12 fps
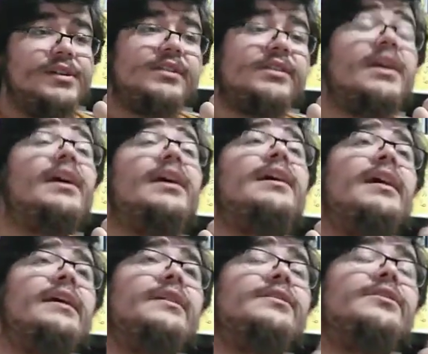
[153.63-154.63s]
Stay
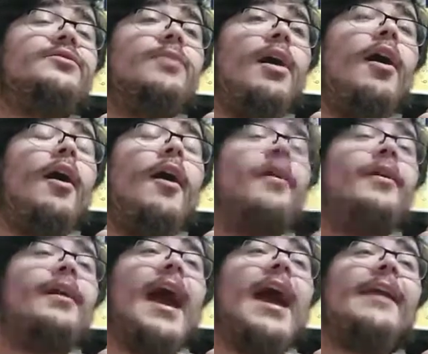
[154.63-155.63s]

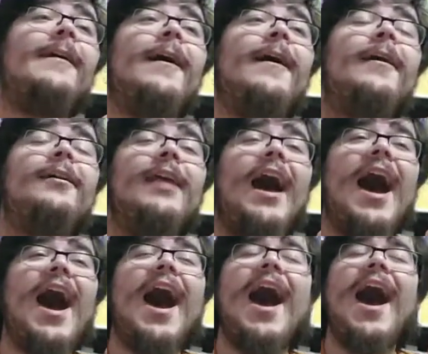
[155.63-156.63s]
strong and hold
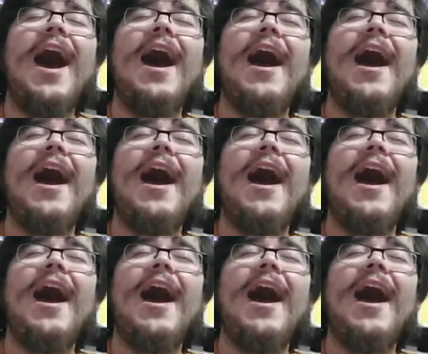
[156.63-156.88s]
on.